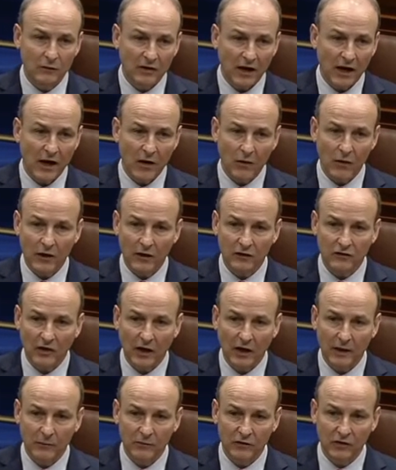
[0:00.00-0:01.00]
earlier
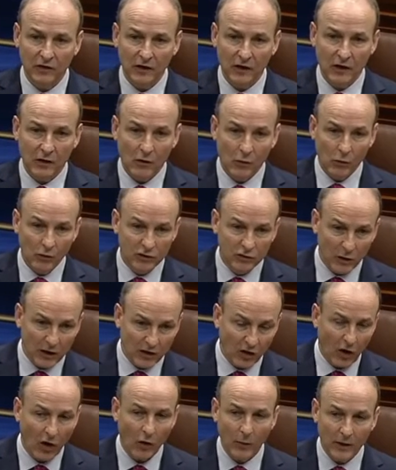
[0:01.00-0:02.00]
times, which we
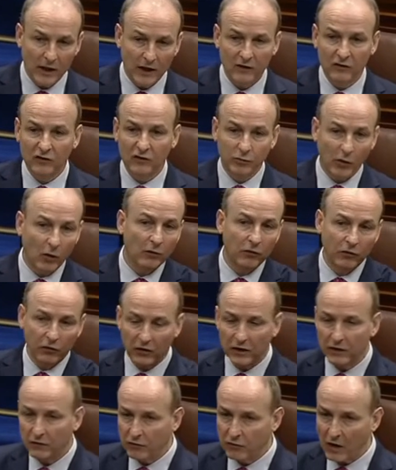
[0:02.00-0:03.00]
thought we had sprung
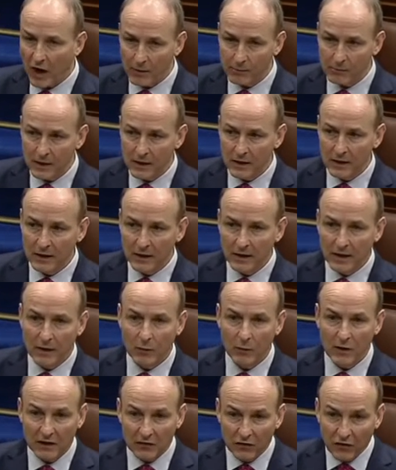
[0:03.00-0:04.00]
free from.
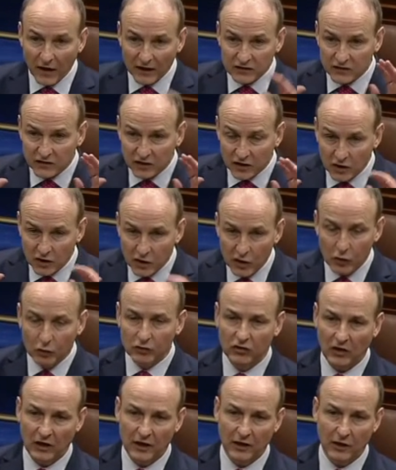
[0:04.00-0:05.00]
We invested
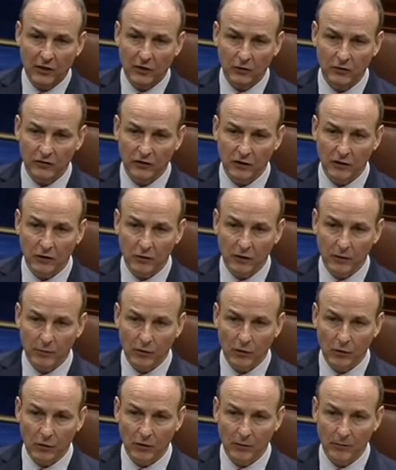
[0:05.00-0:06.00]
hugely in a nursing degree
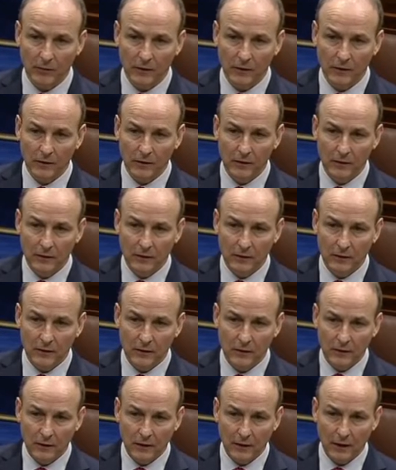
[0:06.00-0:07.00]
programme
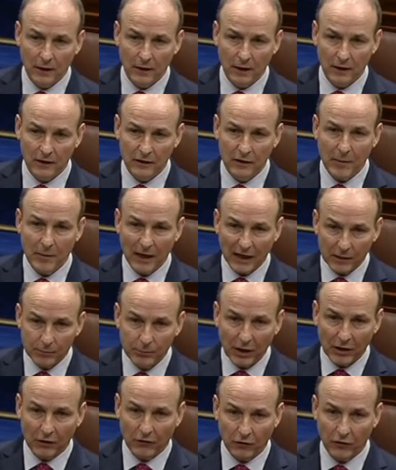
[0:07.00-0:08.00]
to make it
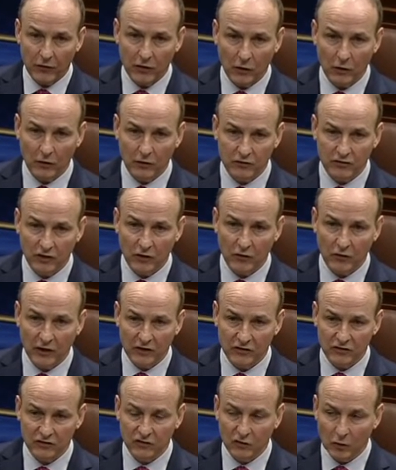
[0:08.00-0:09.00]
better for younger
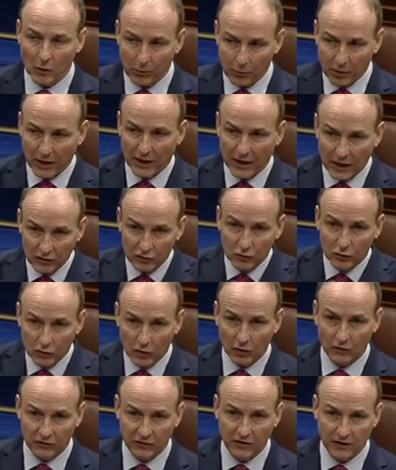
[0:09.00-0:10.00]
generations to apply and do
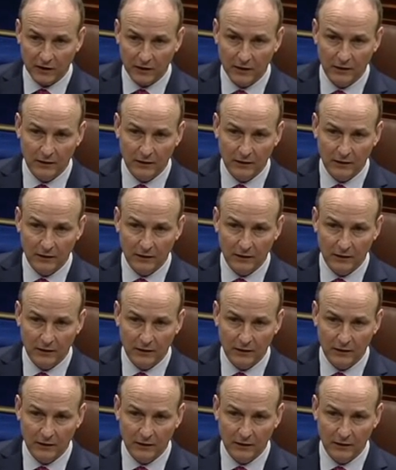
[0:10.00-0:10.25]
nursing,